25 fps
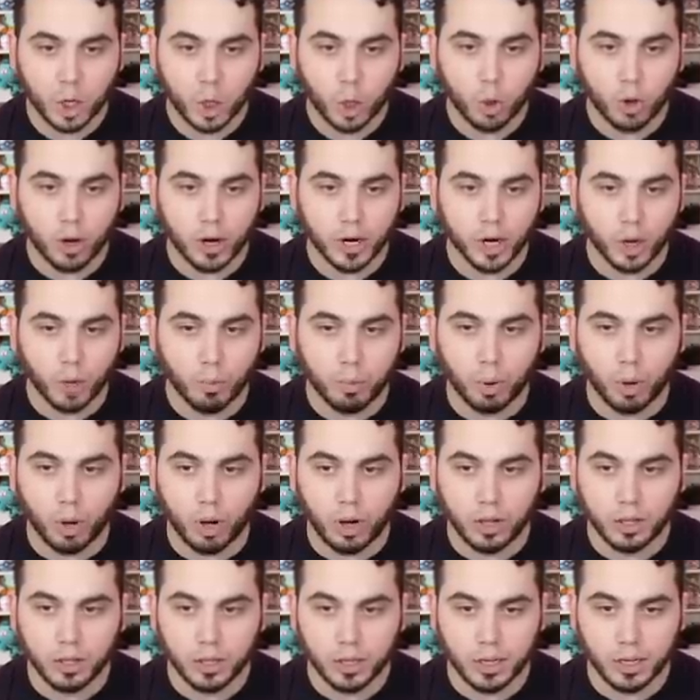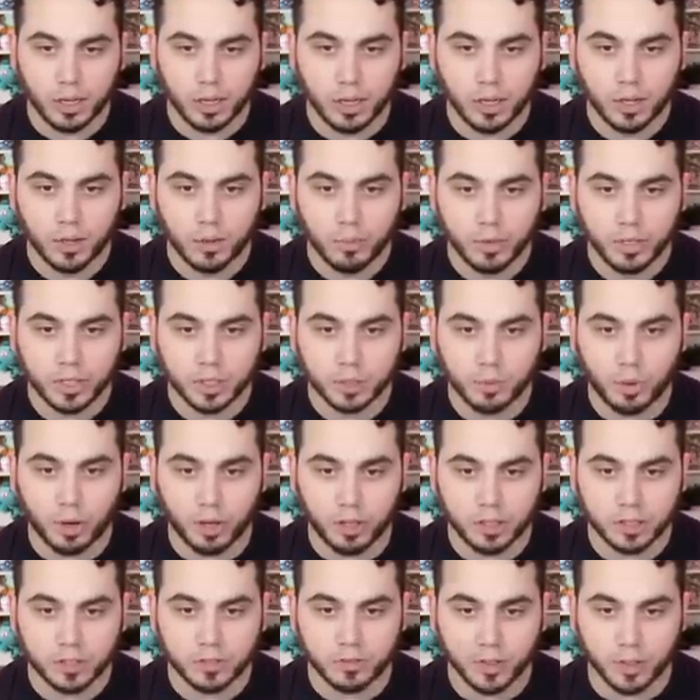Or I go Paula because
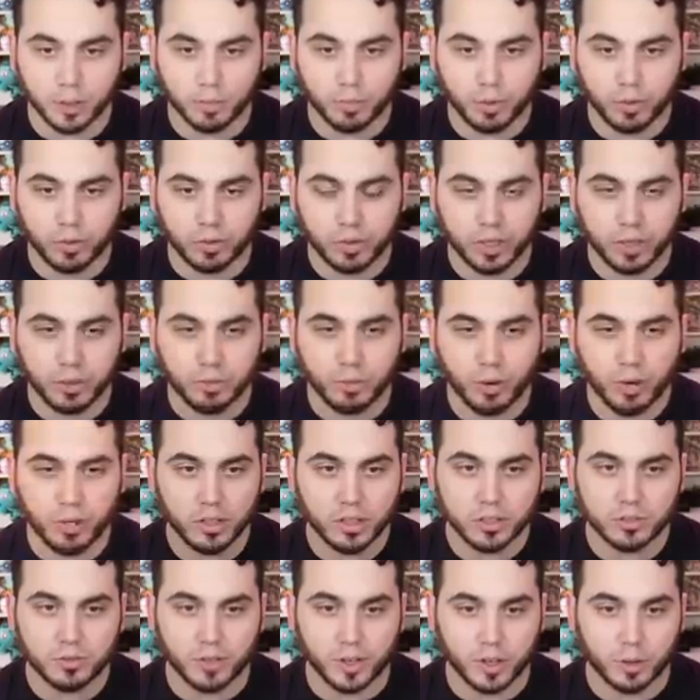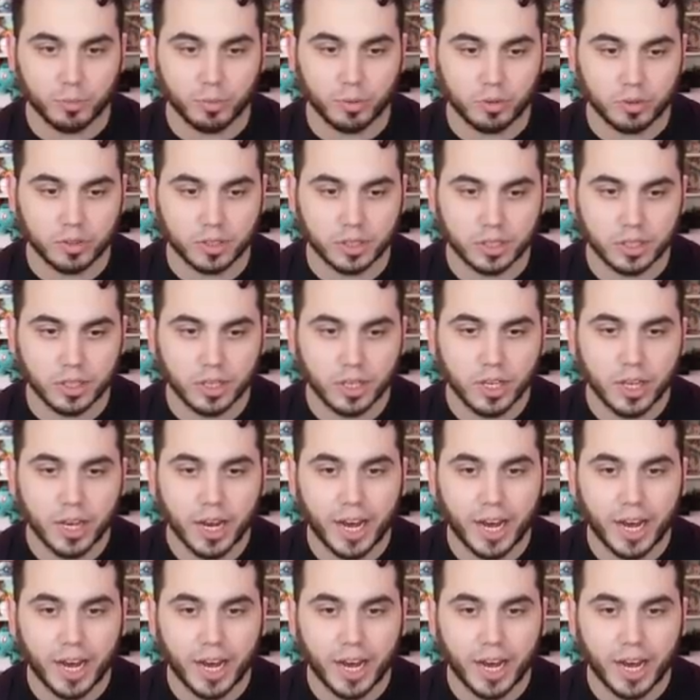Paula is very bulky. is very bulky.